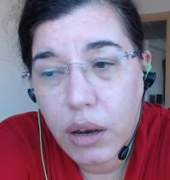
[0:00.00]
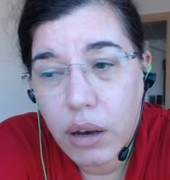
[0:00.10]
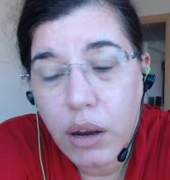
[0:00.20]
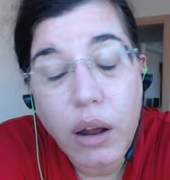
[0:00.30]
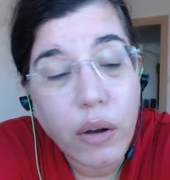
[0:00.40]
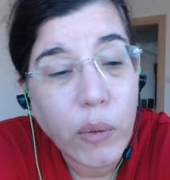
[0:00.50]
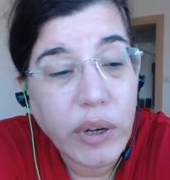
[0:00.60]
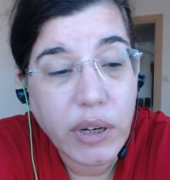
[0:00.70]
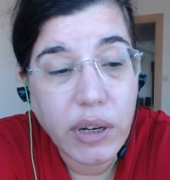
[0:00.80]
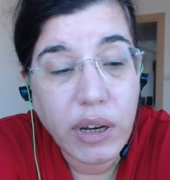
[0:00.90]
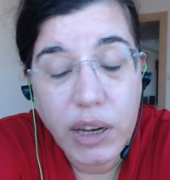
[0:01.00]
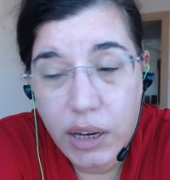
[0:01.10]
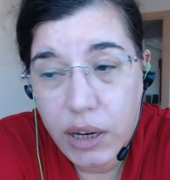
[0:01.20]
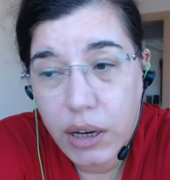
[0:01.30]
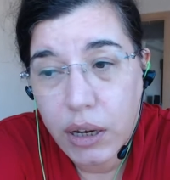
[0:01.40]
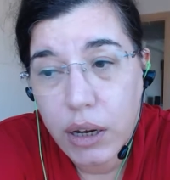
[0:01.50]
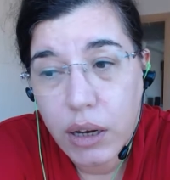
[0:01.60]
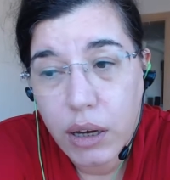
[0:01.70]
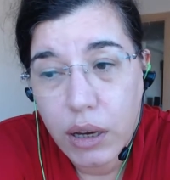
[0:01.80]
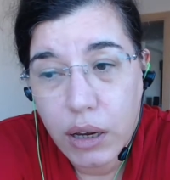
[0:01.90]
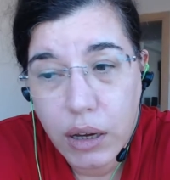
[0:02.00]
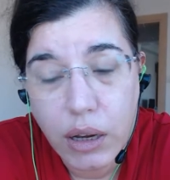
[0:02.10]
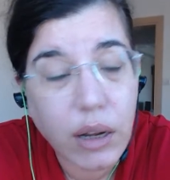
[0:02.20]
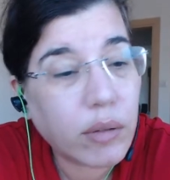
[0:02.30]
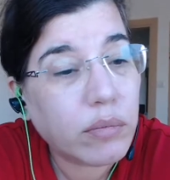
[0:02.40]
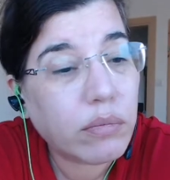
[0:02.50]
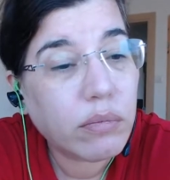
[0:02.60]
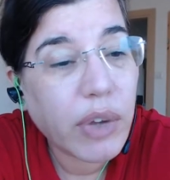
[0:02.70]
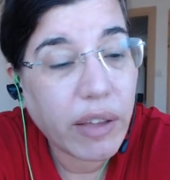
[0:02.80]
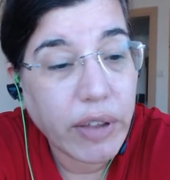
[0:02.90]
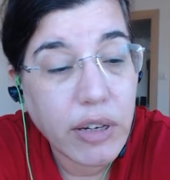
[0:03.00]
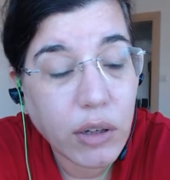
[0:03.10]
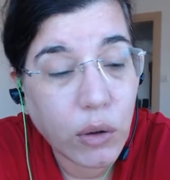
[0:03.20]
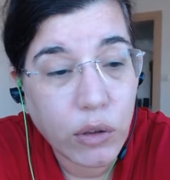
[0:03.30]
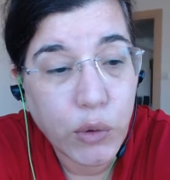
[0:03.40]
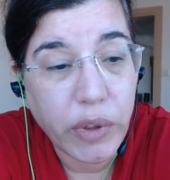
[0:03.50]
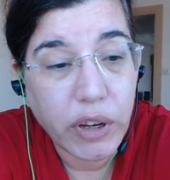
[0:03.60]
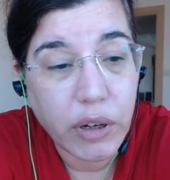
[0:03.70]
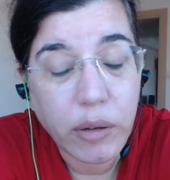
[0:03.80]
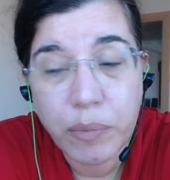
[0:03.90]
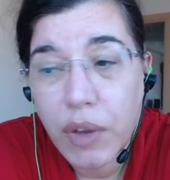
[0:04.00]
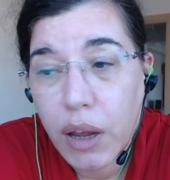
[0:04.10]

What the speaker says: not only did he uh, have intercourse with her,